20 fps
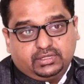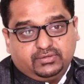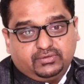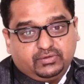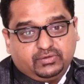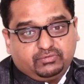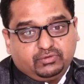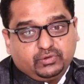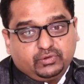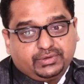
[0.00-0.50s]

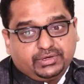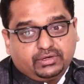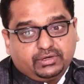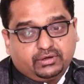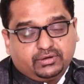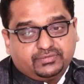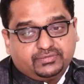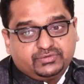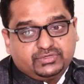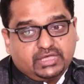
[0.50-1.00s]
If you look at a
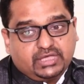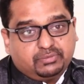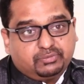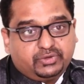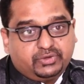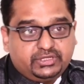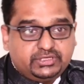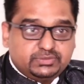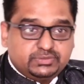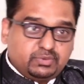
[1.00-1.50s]
lot of
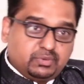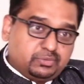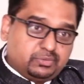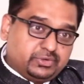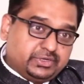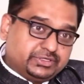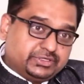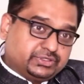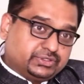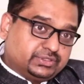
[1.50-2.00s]
Japanese
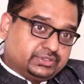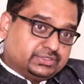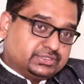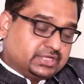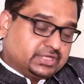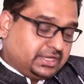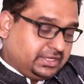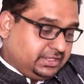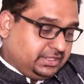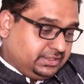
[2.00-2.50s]
population,
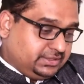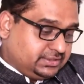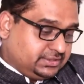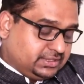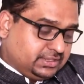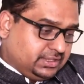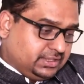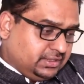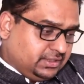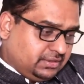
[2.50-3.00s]
Chinese,
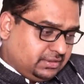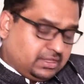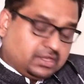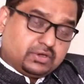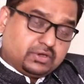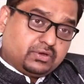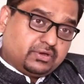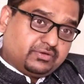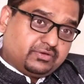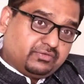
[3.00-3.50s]
they are
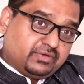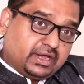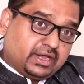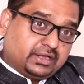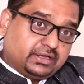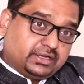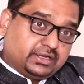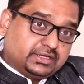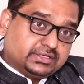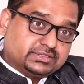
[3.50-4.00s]
not
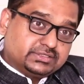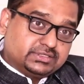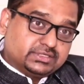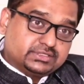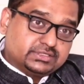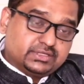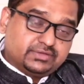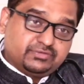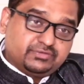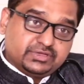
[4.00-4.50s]
fat. It is
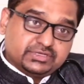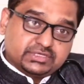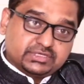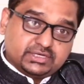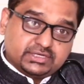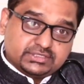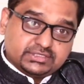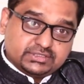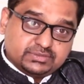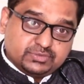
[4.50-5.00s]
just their
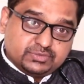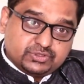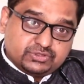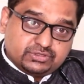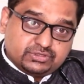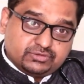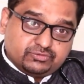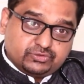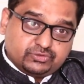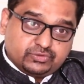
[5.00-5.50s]
facial
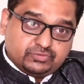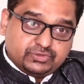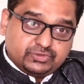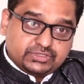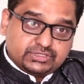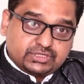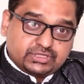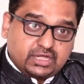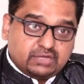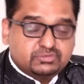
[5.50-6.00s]
asymmetry, so
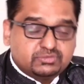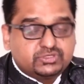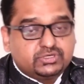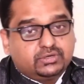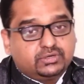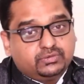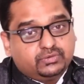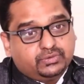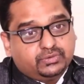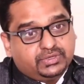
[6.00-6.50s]
which comes
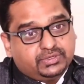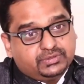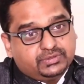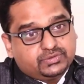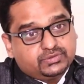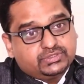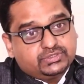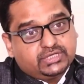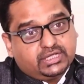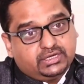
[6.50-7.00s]
down
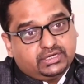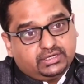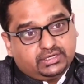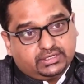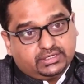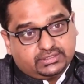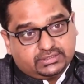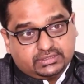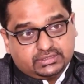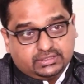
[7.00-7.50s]
to
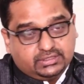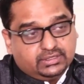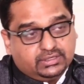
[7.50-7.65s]
genetics.